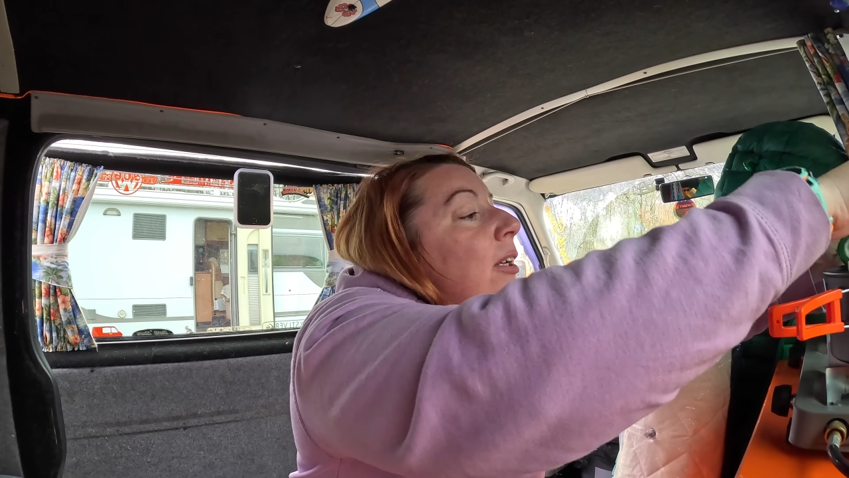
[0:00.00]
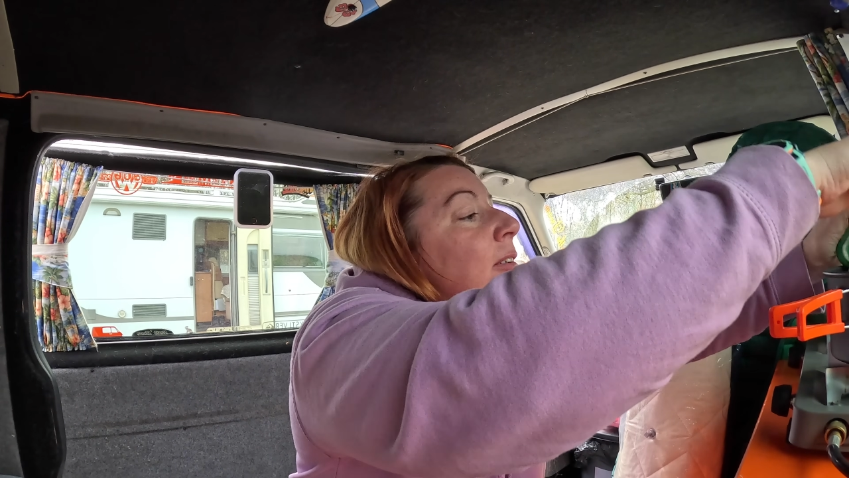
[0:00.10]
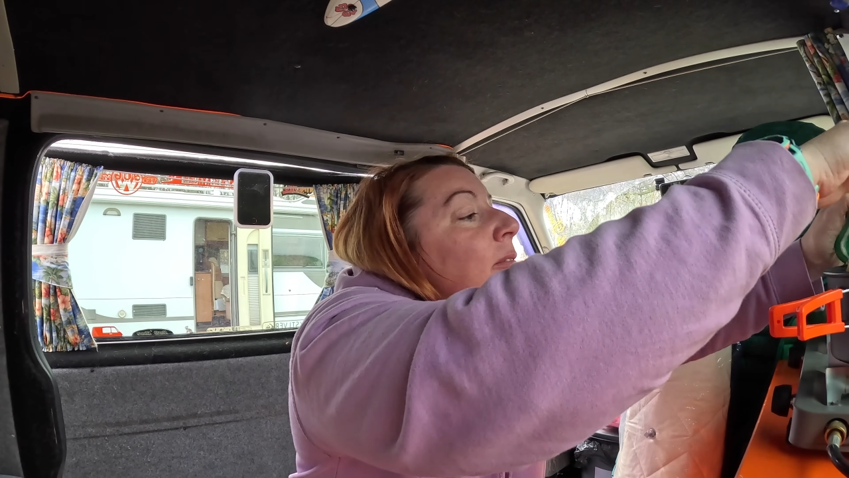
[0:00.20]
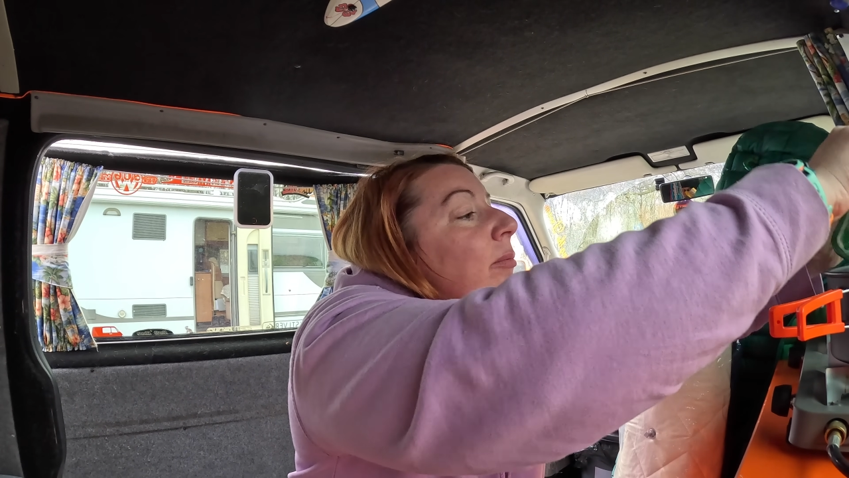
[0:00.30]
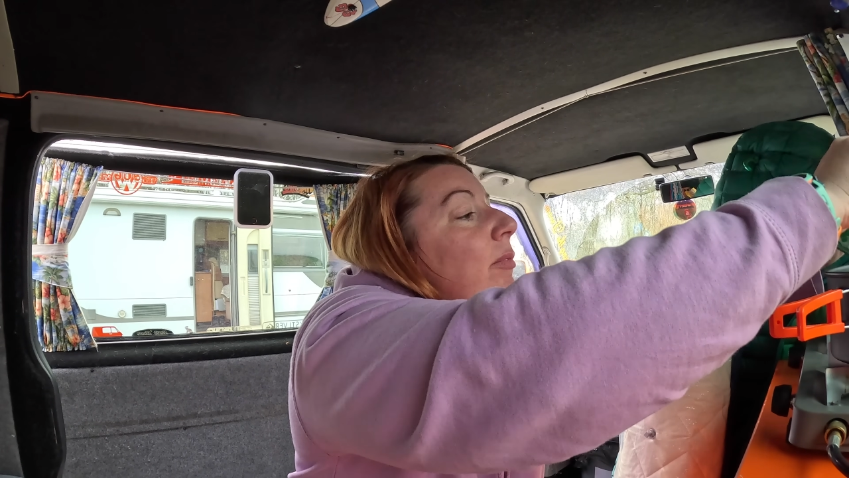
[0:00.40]

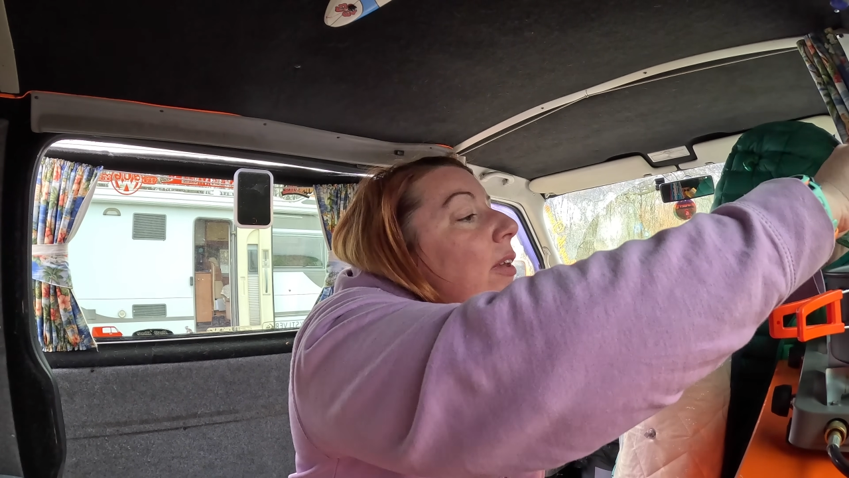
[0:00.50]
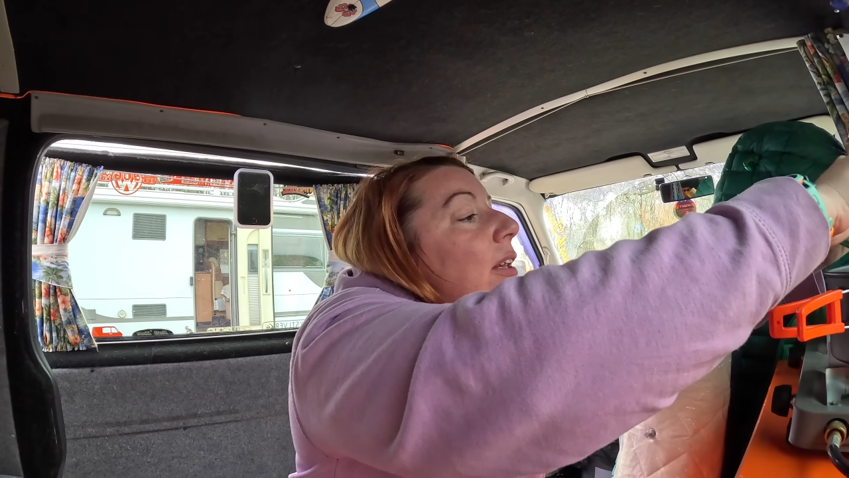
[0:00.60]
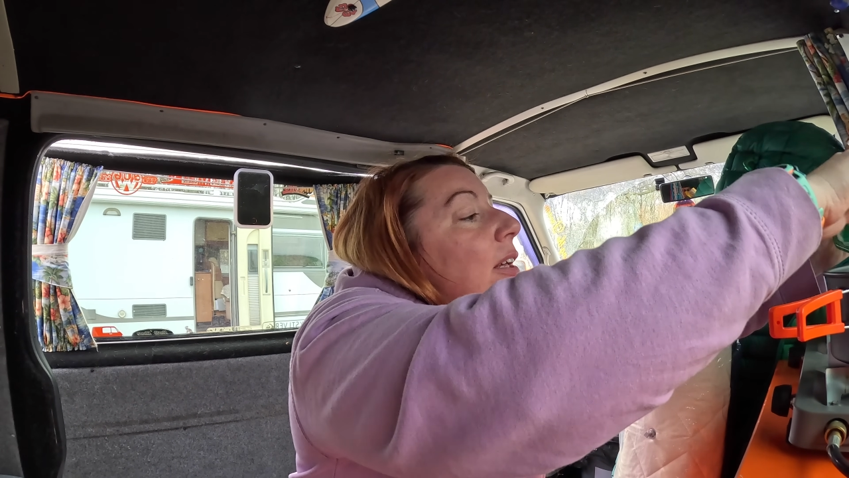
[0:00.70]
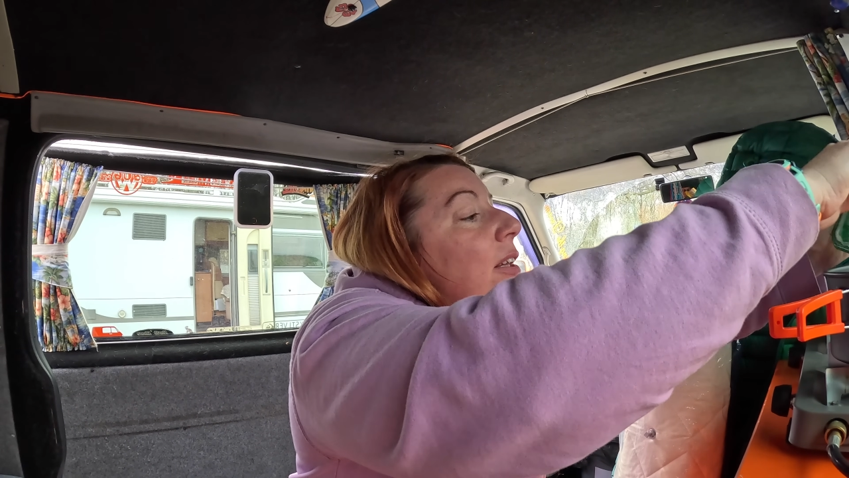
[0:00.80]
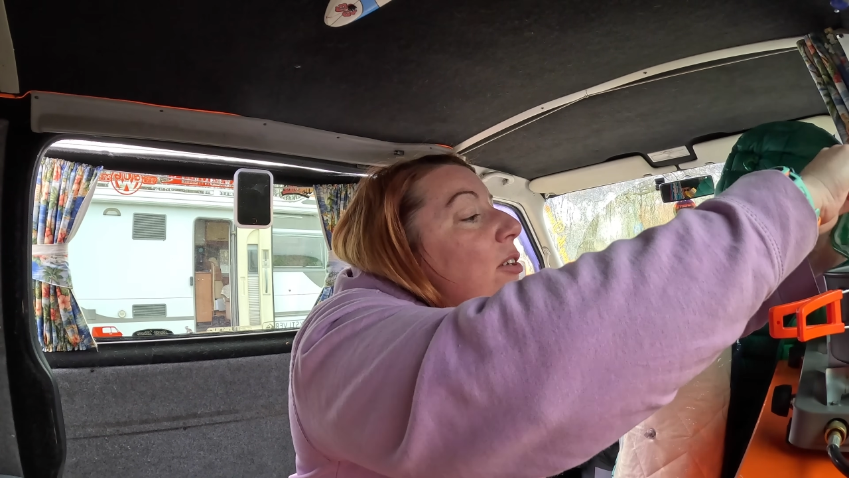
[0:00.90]

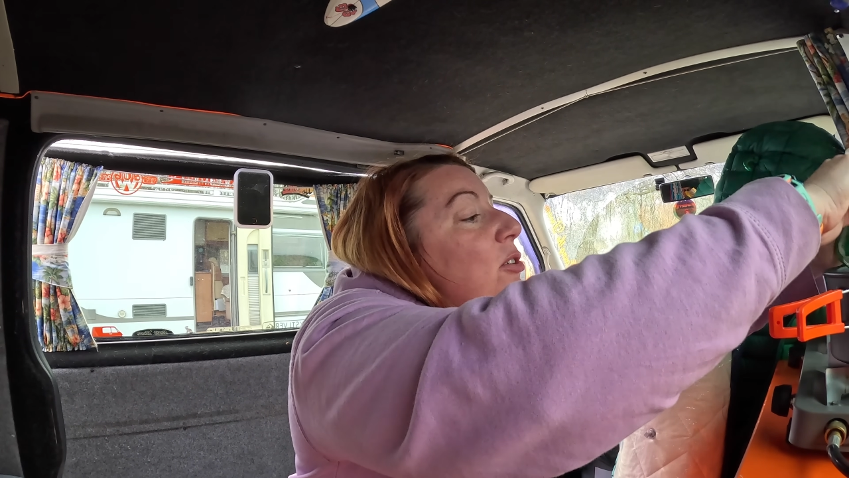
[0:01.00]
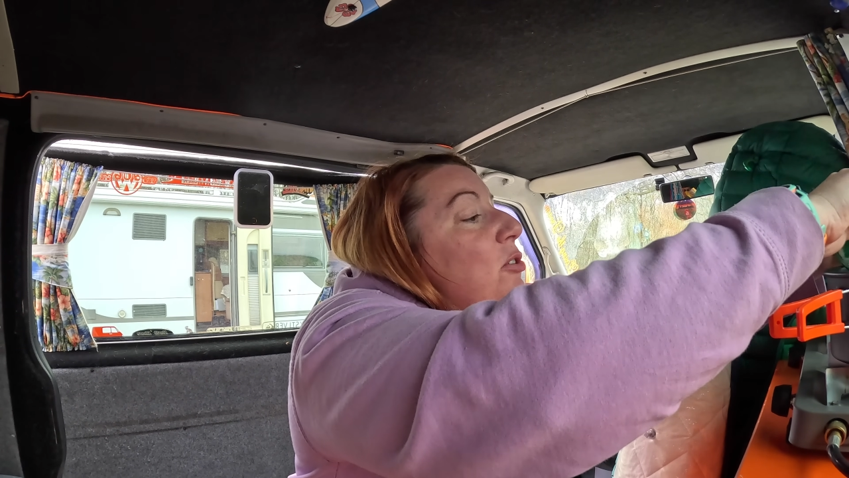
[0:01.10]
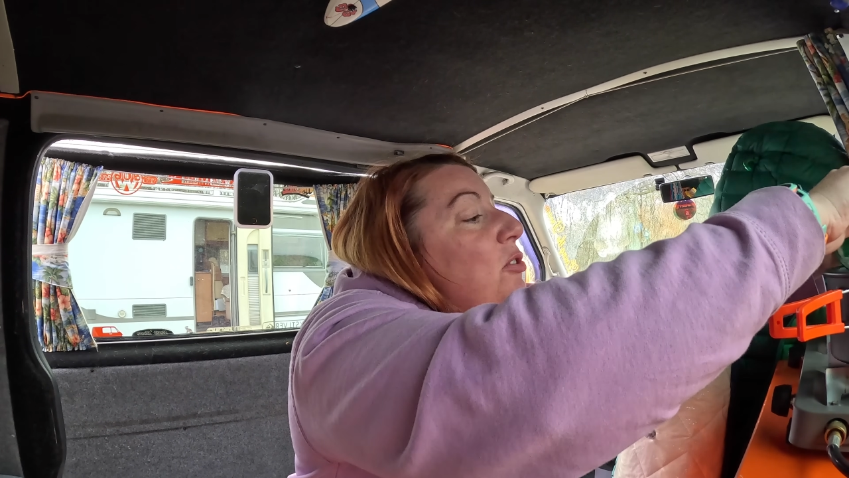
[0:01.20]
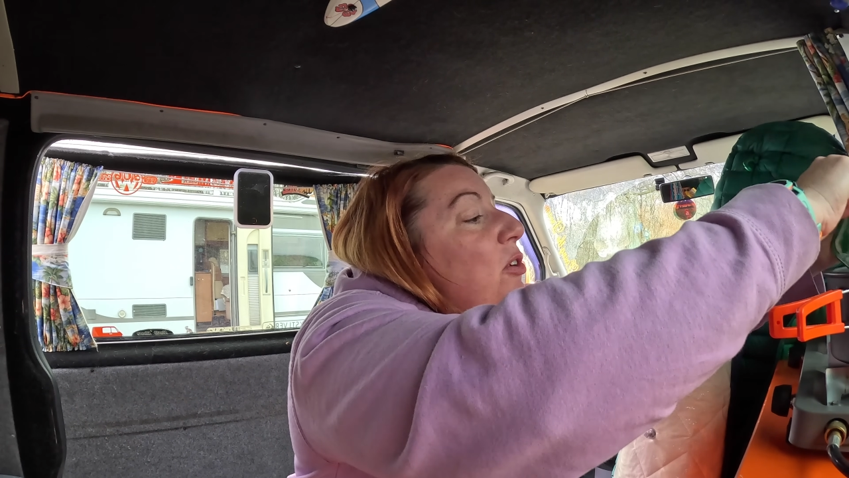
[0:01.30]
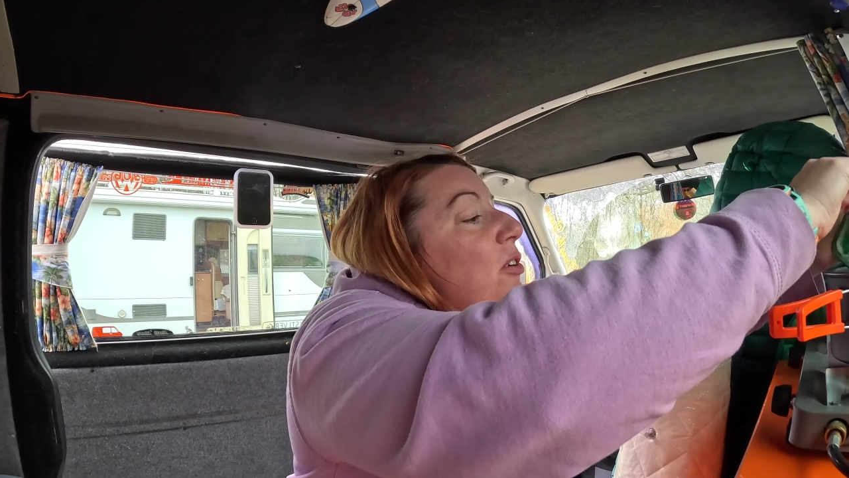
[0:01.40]
It's
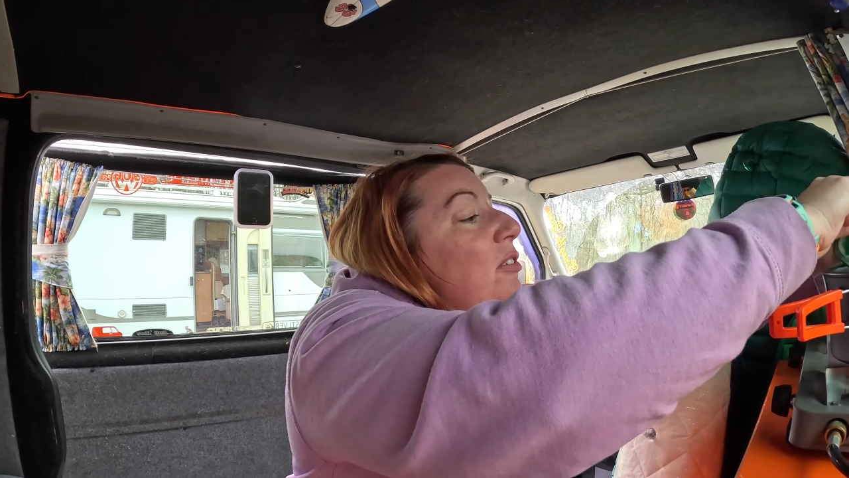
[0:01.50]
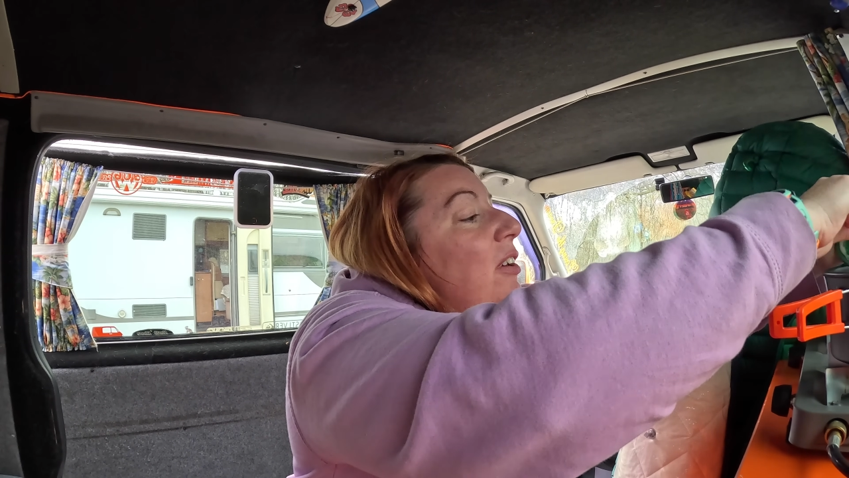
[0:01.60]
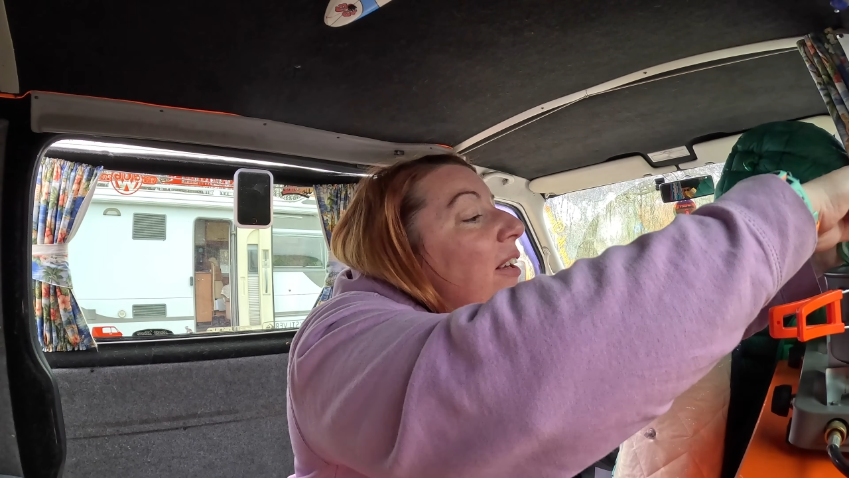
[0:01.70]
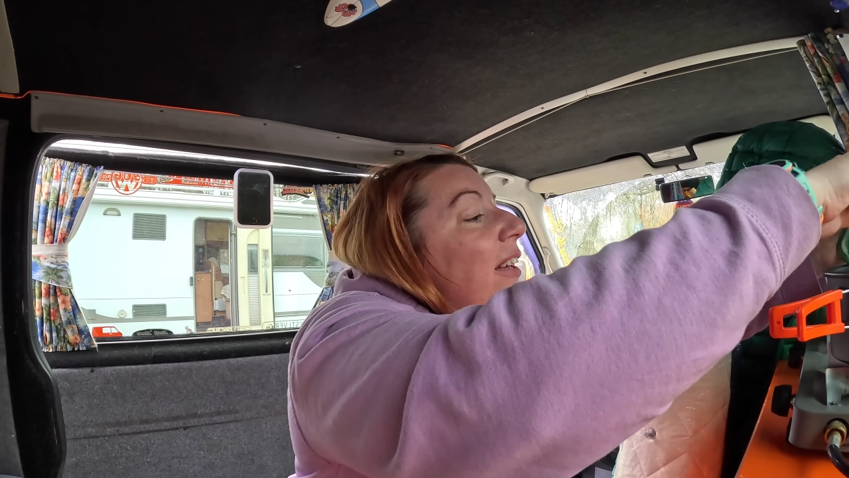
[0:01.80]
just not